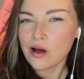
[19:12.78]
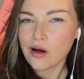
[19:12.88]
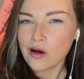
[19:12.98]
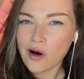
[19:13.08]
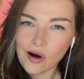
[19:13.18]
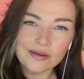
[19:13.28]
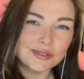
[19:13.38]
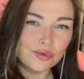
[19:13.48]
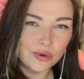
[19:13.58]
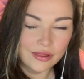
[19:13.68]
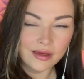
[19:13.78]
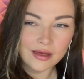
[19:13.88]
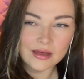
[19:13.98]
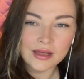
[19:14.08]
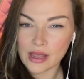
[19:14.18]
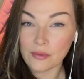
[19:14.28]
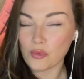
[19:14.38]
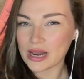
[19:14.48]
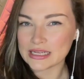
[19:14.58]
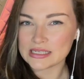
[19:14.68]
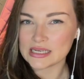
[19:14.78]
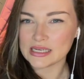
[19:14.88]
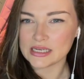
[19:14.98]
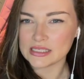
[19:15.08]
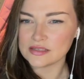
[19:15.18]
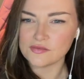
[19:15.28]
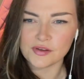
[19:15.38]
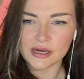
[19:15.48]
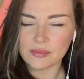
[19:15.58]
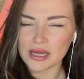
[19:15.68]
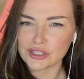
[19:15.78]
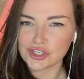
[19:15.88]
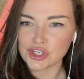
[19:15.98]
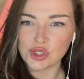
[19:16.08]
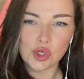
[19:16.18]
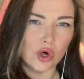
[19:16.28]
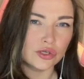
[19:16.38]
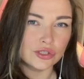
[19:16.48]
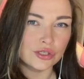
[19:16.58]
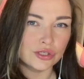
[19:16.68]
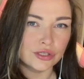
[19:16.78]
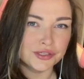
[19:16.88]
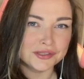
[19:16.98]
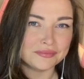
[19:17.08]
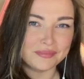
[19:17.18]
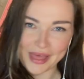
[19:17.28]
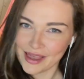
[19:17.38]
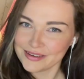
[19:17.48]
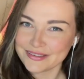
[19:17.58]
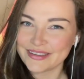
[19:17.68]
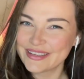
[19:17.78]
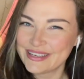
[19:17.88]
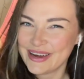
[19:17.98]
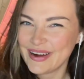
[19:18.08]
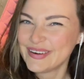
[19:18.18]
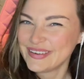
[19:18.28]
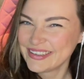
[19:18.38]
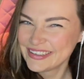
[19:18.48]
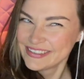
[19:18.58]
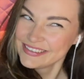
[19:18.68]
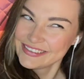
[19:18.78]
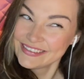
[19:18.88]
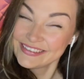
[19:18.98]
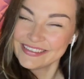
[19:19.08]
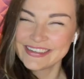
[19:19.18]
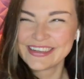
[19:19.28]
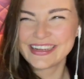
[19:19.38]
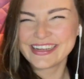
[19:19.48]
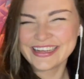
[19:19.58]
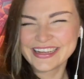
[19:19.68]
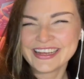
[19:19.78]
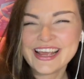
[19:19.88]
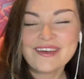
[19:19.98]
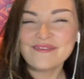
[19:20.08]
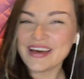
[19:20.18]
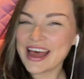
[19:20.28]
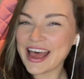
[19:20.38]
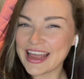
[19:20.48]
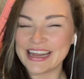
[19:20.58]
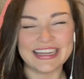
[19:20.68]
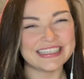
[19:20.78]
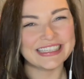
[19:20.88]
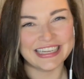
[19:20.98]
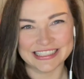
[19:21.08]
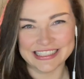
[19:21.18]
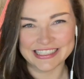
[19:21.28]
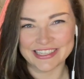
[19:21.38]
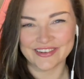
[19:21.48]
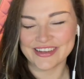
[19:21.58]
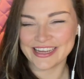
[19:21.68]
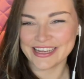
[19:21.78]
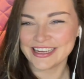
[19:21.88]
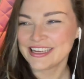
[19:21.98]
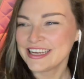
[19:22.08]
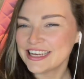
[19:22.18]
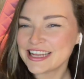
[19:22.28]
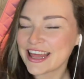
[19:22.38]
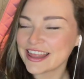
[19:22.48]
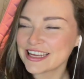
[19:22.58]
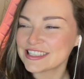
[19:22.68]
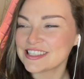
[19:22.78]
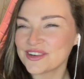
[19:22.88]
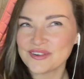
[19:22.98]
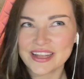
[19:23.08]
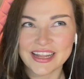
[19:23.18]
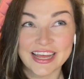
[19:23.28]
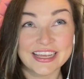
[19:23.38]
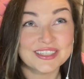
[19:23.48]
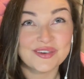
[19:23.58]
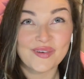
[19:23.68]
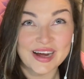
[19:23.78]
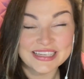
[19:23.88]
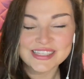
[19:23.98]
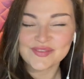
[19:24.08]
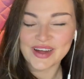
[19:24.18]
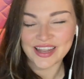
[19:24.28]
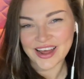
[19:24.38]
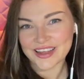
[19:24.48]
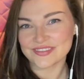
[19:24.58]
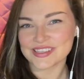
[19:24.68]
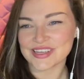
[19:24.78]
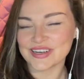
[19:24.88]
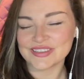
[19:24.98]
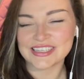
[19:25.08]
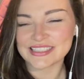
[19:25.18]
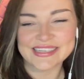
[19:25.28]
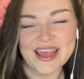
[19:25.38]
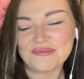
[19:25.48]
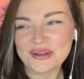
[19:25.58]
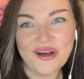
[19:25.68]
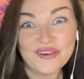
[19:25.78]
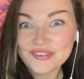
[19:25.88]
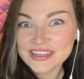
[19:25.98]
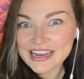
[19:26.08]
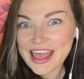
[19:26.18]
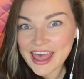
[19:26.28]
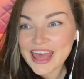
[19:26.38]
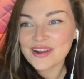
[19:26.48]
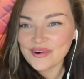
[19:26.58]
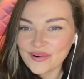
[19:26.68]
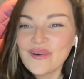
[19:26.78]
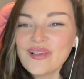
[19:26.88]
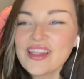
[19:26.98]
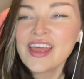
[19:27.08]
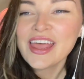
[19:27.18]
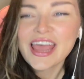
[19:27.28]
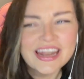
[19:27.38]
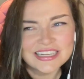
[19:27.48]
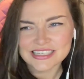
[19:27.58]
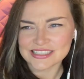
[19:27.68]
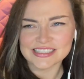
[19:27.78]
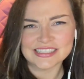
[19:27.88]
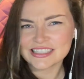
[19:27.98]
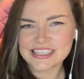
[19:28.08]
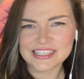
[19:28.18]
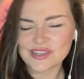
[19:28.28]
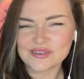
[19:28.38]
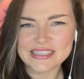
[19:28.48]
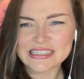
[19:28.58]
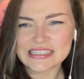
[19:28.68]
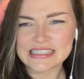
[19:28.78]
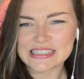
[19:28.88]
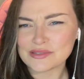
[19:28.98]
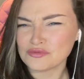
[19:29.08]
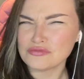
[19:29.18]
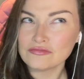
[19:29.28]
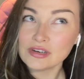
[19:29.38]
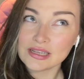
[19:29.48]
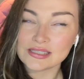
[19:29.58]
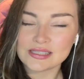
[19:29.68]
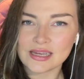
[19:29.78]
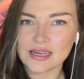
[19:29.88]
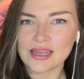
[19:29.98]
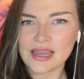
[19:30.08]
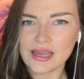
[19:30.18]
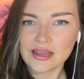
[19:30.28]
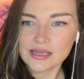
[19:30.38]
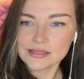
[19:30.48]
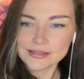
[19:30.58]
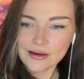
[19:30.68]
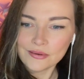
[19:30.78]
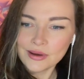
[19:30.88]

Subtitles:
hot weather, and Wellington is very much not that. So, but hey, at least it doesn't snow here. I think it snowed here like twice in my life, so it doesn't happen often at all, and the snow doesn't really stick either. So.